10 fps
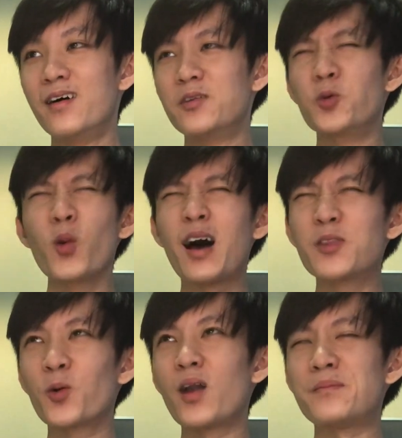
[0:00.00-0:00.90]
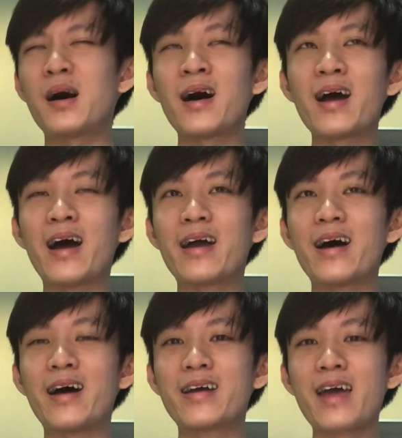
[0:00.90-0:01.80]
no lah,
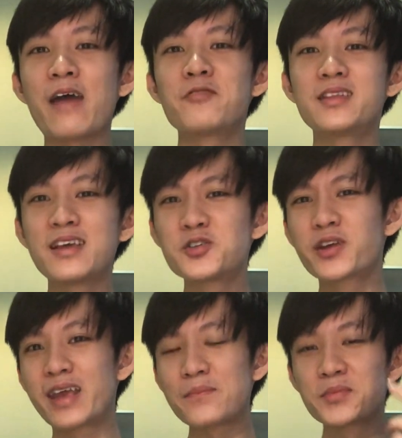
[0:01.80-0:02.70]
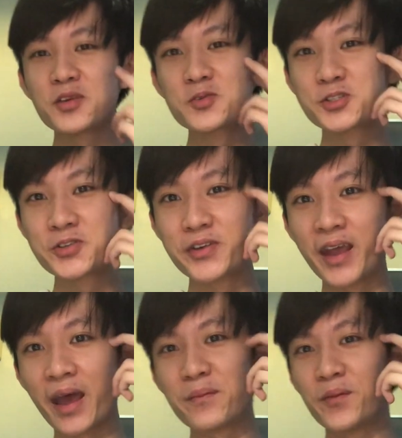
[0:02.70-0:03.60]
I every day game till
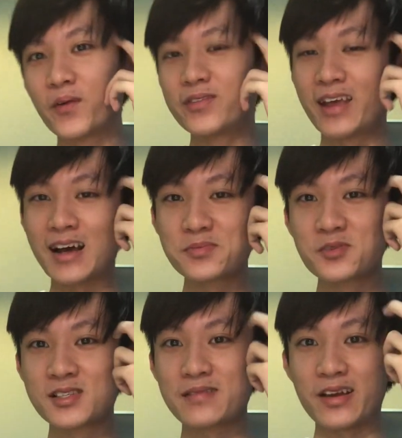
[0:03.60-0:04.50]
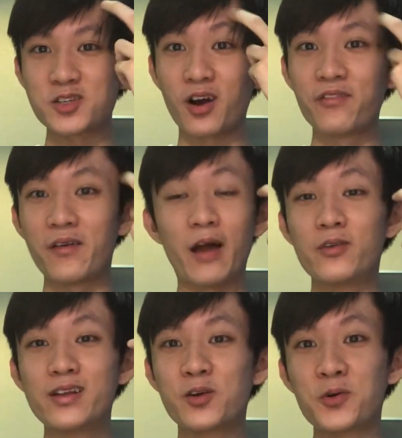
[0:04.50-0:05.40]
3 a.m. They asked me to sleep at 12 a.m. I
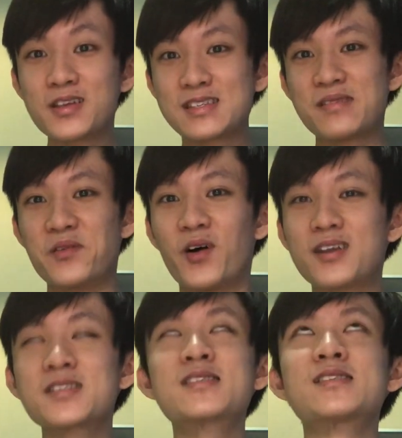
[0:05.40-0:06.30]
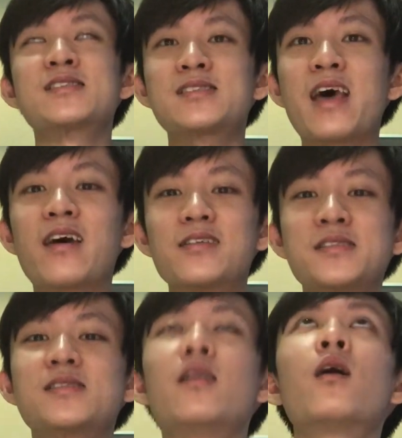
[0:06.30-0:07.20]
really couldn't sleep, you know. I just stared at the
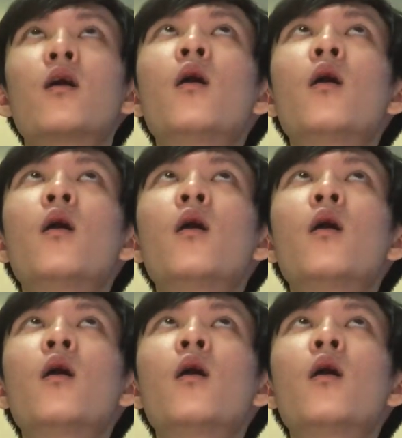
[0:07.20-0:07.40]
ceiling.